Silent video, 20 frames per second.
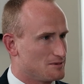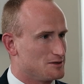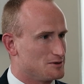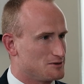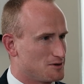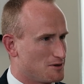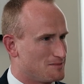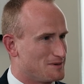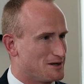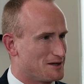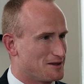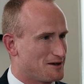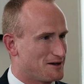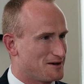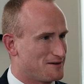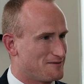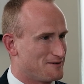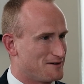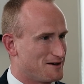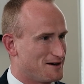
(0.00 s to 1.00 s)
You told me a
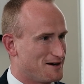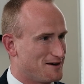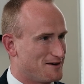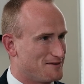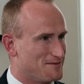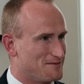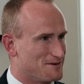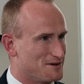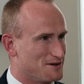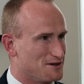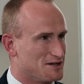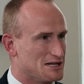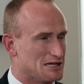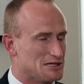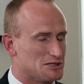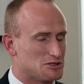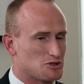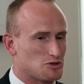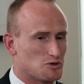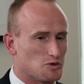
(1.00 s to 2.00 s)
lot of really
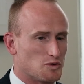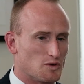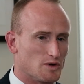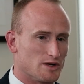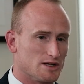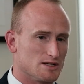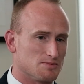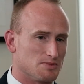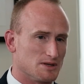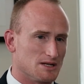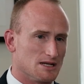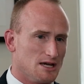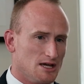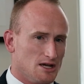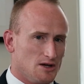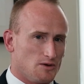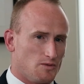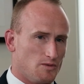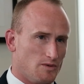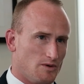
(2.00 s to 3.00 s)
neat stories. But
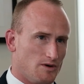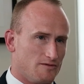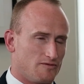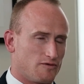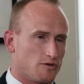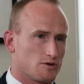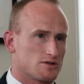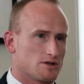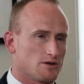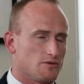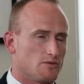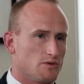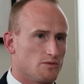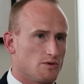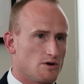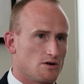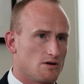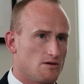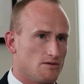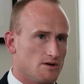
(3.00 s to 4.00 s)
unfortunately, we
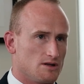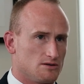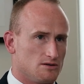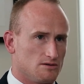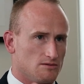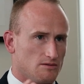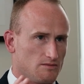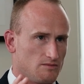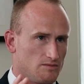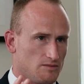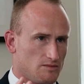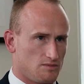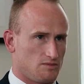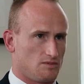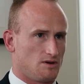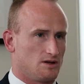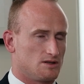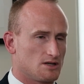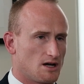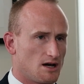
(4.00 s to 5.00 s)
won't go into
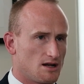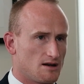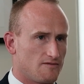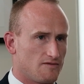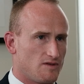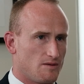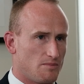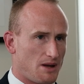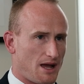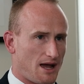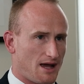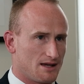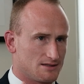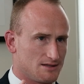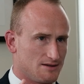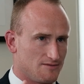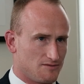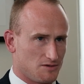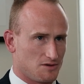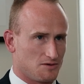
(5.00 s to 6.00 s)
a ton of the past,
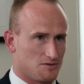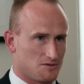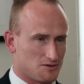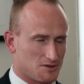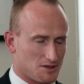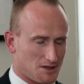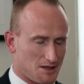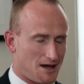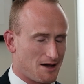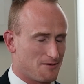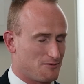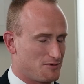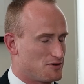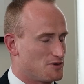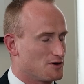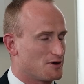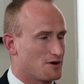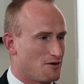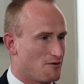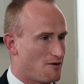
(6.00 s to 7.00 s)
even though there's a lot with
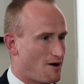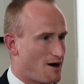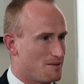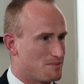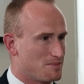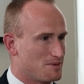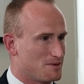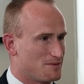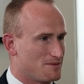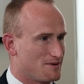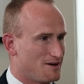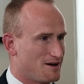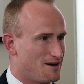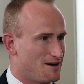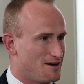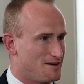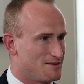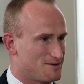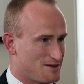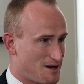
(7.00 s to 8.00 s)
the co-op
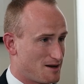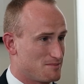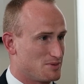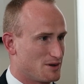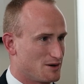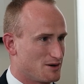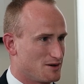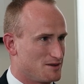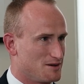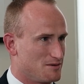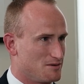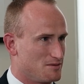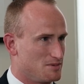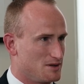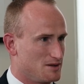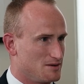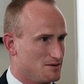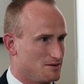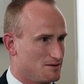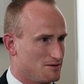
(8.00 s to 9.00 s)
time period that would
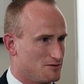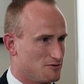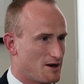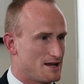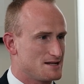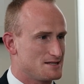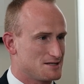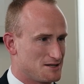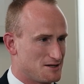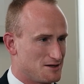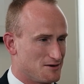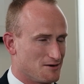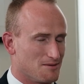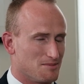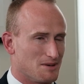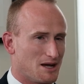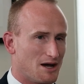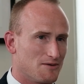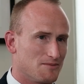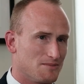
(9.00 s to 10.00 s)
be great to hear
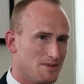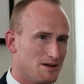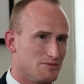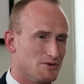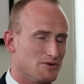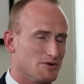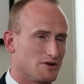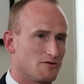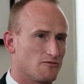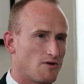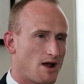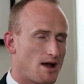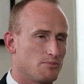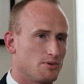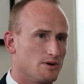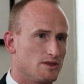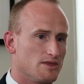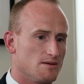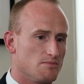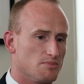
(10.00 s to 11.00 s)
about. Maybe we can wrap
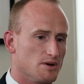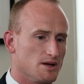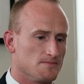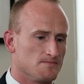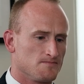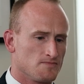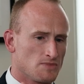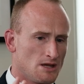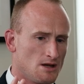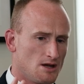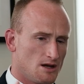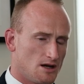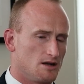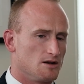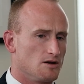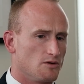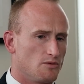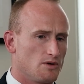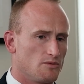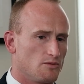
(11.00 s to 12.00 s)
with it. But I
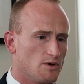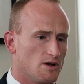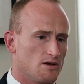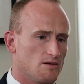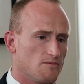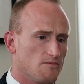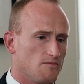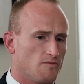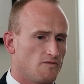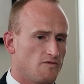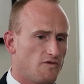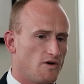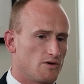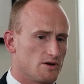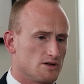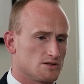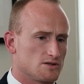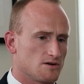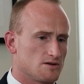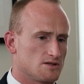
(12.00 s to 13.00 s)
know we want to
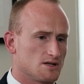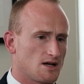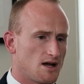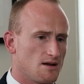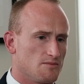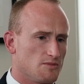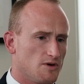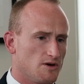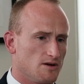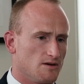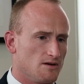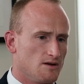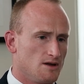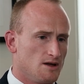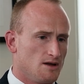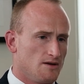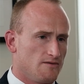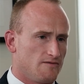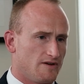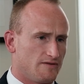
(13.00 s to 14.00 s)
focus our time on
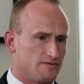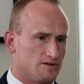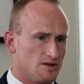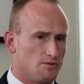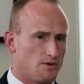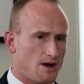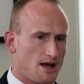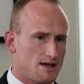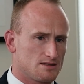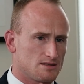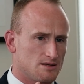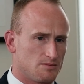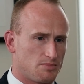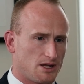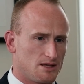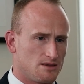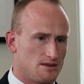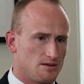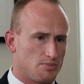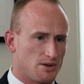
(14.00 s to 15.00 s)
50 West to
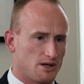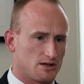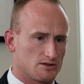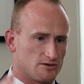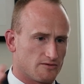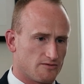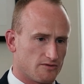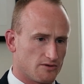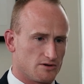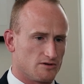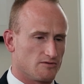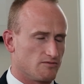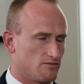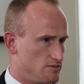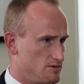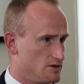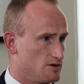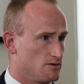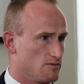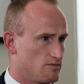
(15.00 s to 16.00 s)
paint the picture for
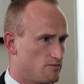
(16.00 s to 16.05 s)
your